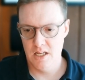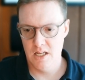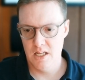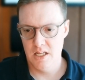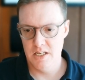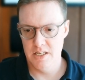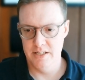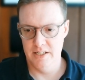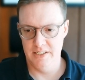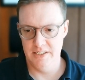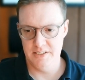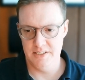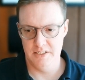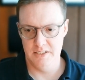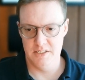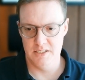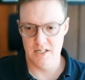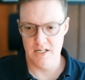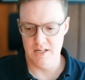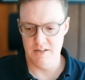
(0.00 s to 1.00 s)
nice and
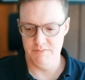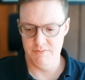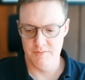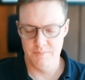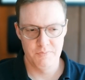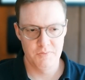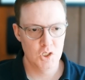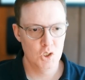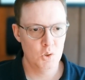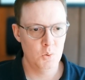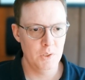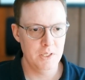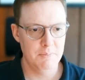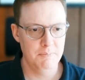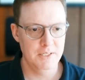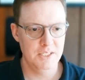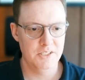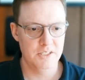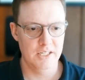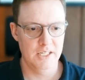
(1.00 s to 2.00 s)
safe. Queen
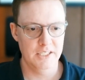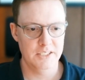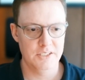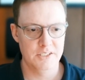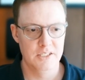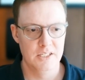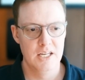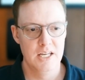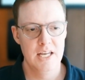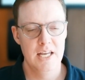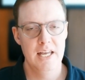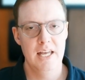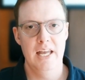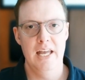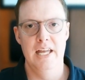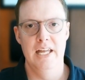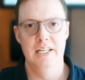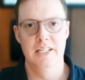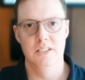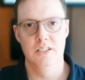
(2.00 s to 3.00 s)
b6,
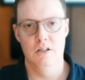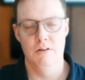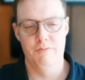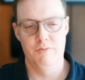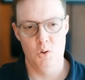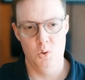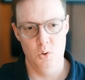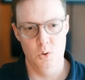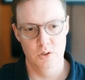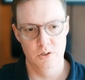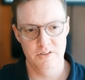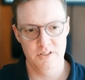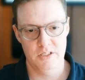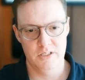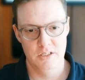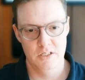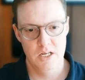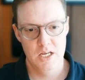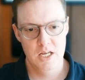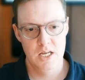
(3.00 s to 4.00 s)
and of course,
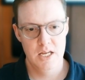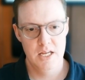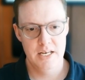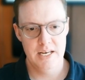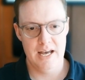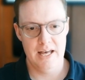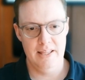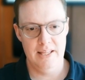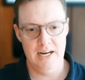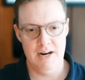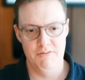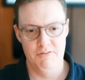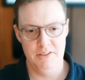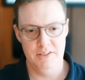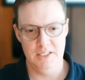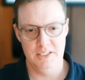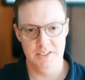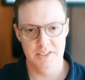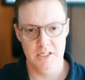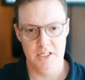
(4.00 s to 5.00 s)
now that
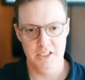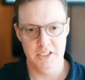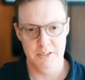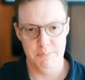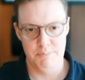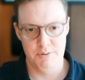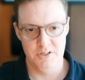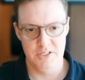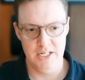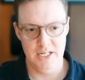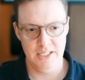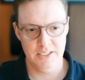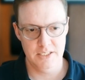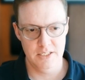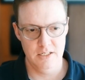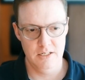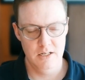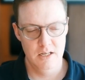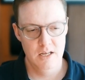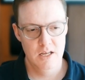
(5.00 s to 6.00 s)
everything's nice and
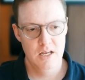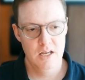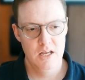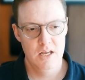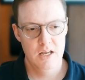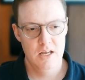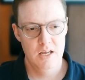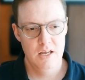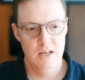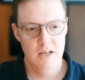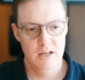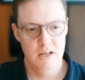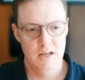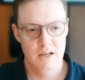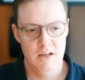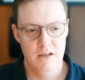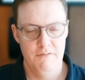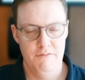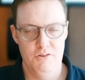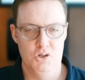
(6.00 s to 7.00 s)
protected,
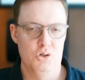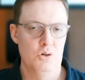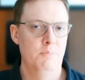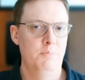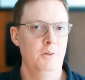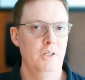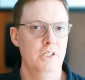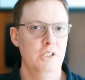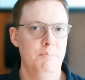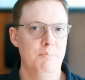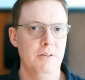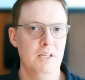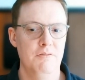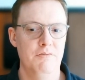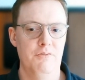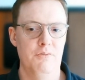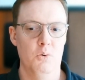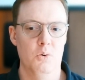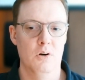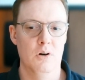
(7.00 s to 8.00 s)
Fischer plays
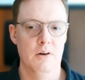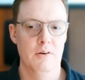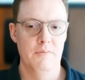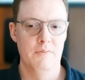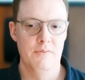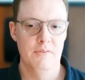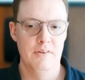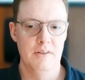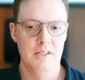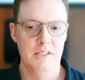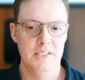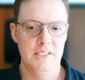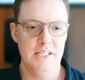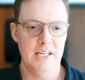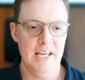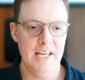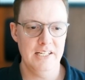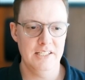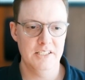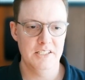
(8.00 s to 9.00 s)
b4.
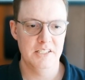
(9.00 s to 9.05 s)
Takes,